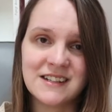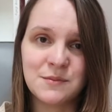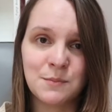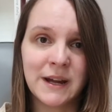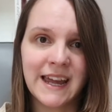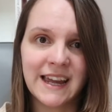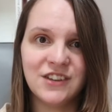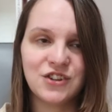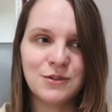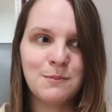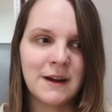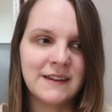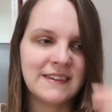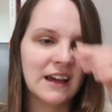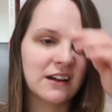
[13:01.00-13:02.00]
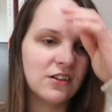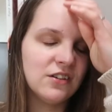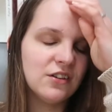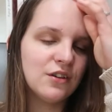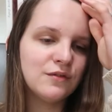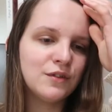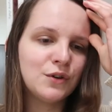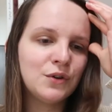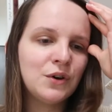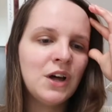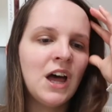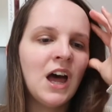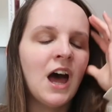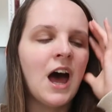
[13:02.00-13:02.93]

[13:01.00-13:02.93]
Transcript: into my agent, my second novel,